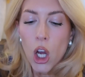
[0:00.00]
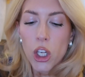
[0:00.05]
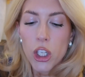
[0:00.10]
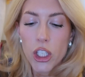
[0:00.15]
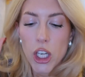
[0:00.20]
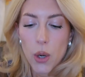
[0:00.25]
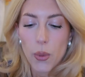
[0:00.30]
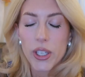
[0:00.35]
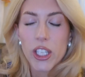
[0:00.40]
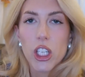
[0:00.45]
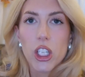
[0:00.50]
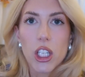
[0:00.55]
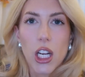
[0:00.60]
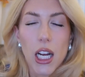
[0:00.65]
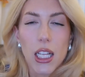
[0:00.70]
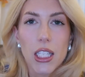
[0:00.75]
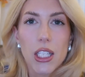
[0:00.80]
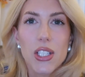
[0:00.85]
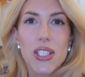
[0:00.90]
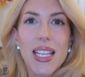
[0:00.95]
knowing your
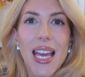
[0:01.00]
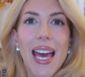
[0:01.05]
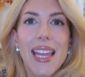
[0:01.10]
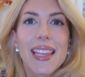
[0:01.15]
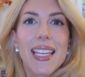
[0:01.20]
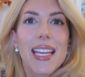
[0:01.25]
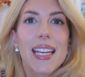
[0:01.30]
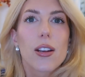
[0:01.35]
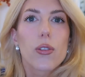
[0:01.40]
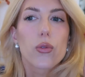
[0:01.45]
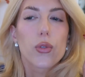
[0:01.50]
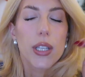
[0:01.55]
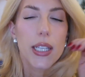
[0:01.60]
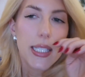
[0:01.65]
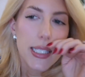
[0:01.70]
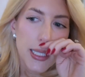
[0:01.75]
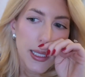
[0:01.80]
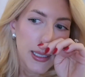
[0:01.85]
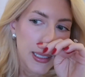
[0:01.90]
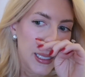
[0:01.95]
colors. And then
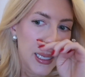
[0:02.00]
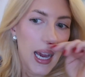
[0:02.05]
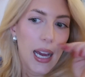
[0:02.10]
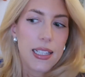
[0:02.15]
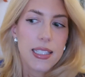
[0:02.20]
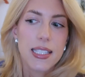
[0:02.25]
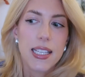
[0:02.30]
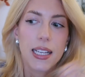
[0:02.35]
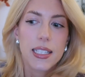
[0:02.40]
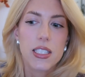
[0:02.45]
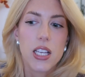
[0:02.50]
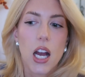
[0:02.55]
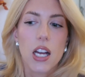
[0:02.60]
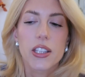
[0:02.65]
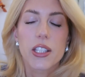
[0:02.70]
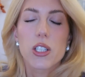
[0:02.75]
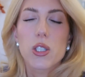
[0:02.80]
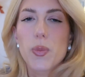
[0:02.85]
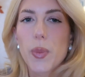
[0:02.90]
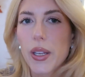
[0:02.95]
recently on
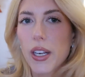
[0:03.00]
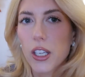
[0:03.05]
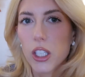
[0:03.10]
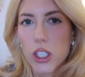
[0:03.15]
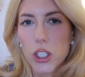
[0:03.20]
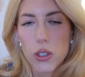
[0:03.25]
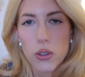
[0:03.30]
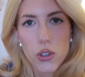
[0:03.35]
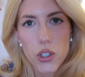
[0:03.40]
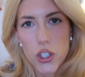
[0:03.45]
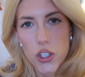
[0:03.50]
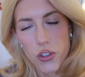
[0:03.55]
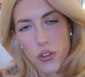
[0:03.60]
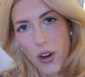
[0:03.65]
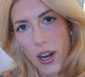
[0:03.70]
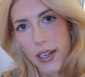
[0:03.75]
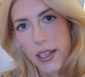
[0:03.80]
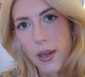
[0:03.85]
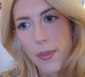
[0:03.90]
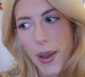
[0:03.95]
TikTok, there's been a huge
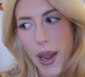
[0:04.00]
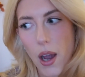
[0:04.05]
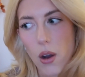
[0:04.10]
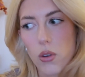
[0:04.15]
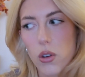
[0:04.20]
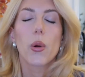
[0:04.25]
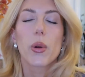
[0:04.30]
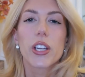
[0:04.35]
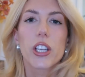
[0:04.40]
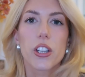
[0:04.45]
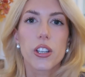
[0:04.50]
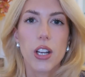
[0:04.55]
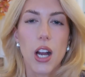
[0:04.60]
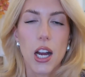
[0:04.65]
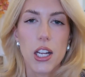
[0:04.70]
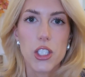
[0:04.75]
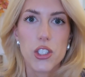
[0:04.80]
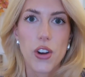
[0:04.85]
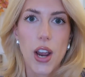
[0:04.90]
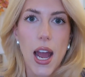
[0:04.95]
trend about knowing your
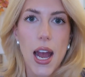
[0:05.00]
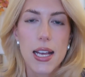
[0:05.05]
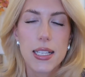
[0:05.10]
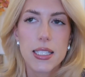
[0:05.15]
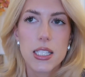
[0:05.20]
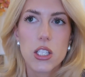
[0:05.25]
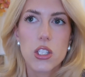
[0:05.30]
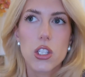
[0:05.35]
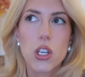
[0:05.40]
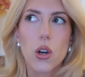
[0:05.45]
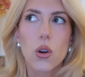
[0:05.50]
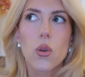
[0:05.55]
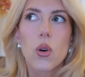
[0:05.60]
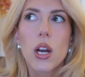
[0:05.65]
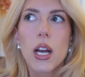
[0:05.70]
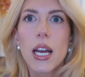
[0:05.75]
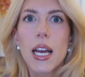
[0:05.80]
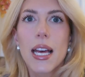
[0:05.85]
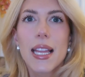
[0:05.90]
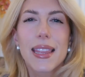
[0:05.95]
contrast. So
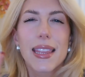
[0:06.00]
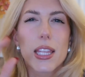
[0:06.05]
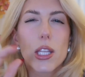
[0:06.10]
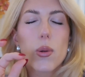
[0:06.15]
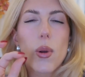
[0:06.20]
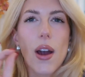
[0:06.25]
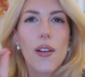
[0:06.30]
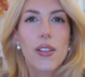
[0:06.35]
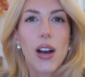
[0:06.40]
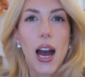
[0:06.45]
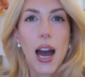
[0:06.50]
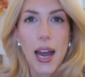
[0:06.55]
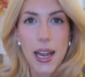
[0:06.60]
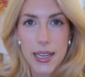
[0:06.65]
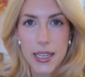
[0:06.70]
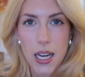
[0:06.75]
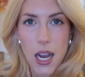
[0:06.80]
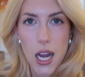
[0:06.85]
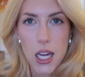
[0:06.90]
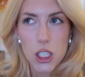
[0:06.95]
you have
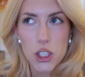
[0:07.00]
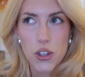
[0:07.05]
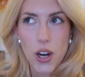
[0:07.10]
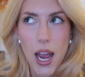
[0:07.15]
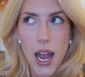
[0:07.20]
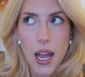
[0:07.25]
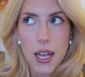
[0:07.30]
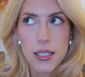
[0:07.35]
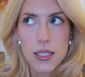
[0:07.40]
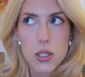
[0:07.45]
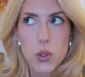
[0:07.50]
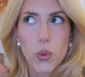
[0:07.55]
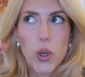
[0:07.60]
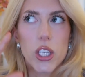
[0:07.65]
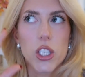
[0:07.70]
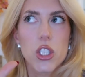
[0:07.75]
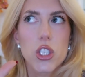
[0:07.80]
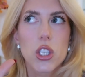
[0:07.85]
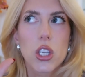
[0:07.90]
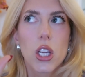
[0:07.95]
high contrast,
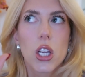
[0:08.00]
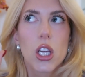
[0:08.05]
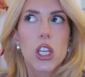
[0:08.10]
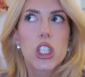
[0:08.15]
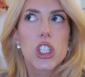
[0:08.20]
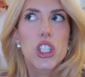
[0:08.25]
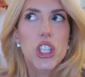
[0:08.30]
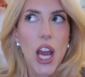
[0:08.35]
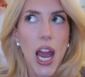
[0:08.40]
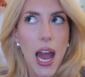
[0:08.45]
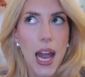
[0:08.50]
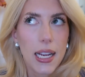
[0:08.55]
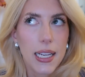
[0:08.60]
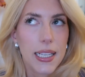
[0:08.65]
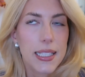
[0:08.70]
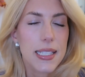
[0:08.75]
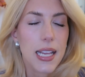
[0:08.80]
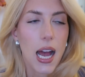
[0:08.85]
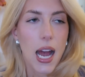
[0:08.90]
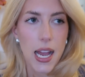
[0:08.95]
which Jack
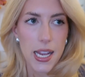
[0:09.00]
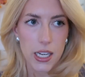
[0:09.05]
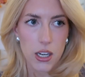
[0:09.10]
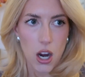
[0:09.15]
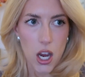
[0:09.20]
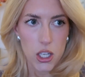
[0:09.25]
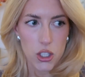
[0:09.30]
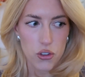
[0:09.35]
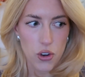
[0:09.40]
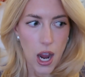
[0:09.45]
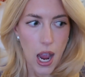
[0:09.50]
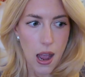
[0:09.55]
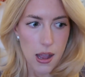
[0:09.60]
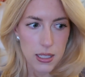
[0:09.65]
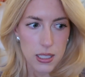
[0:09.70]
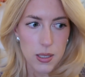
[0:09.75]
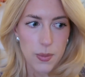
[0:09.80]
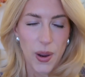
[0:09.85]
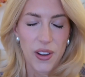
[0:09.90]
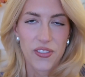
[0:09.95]
is a high
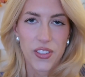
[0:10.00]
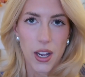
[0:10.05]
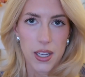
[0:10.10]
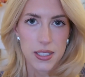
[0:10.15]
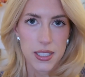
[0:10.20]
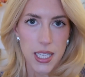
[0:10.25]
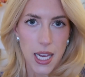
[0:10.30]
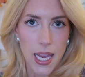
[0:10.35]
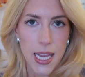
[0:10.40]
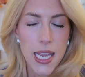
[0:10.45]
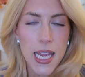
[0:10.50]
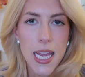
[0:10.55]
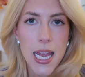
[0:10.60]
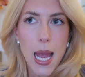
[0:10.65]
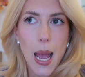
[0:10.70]
contrast, my fiance,